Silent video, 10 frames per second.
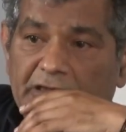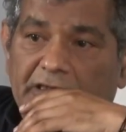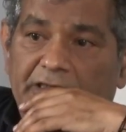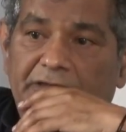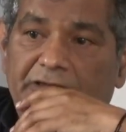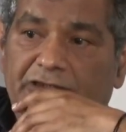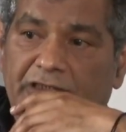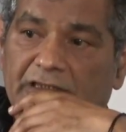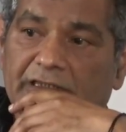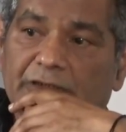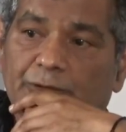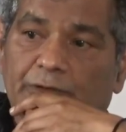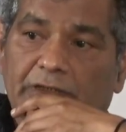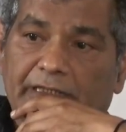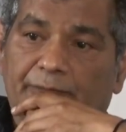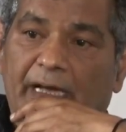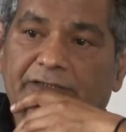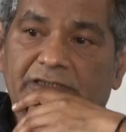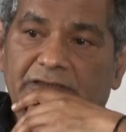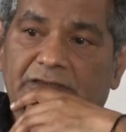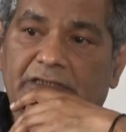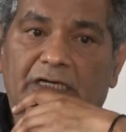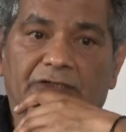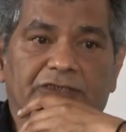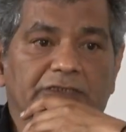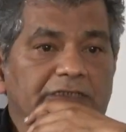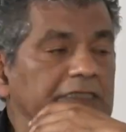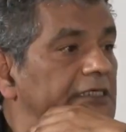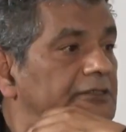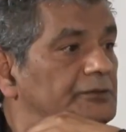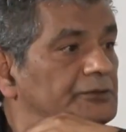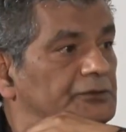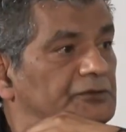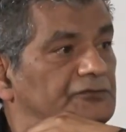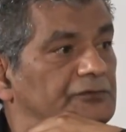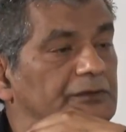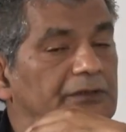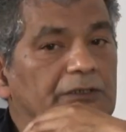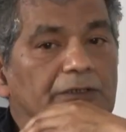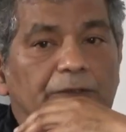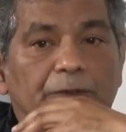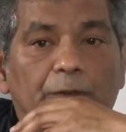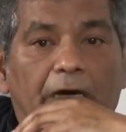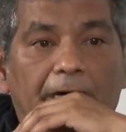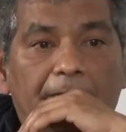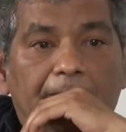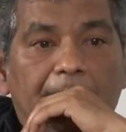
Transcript: That suddenly you were like peasants, and now suddenly, like, you know, sort of you are